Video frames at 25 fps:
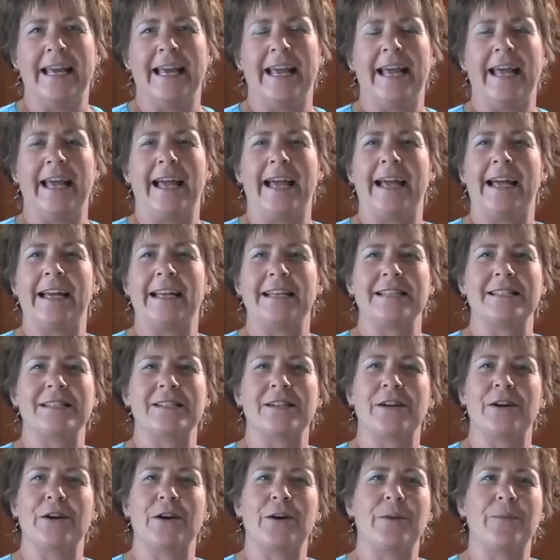And
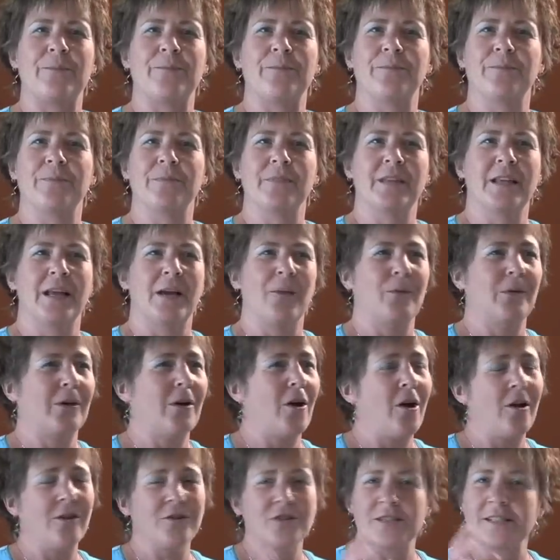we
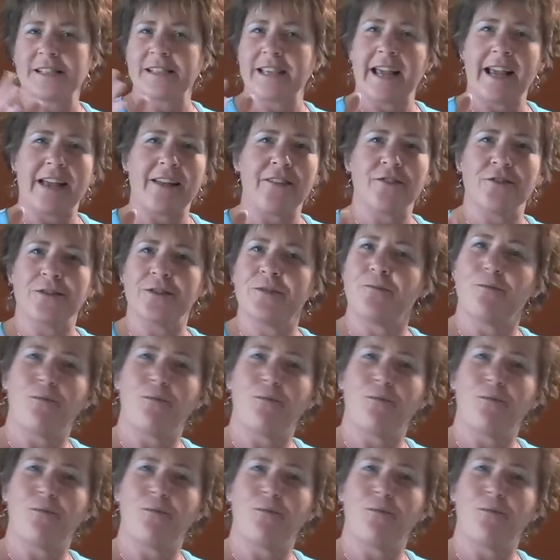all just gathered